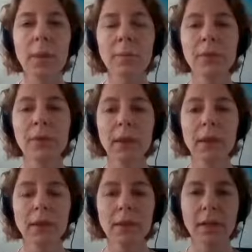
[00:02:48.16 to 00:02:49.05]
The paper
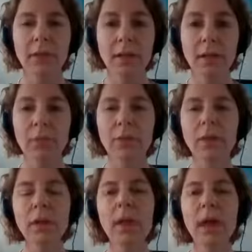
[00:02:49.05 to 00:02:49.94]
there is actually a
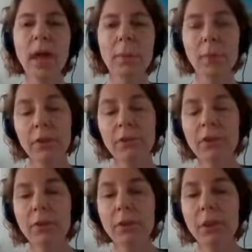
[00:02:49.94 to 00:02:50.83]
burden,
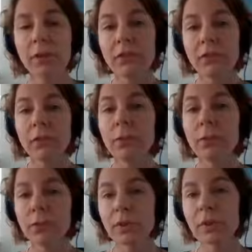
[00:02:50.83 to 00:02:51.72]
plus
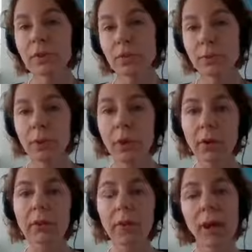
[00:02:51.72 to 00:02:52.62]
you turn it into a
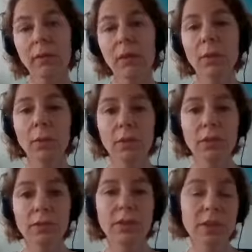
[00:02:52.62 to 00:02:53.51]
product, a high value
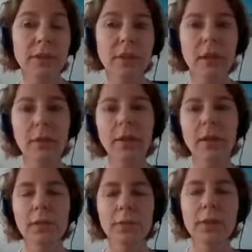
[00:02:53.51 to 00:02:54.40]
product that you can sell.
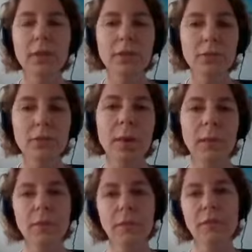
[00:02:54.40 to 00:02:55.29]
So there's two
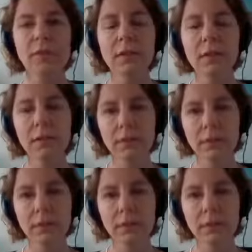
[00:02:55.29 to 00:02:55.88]
benefits.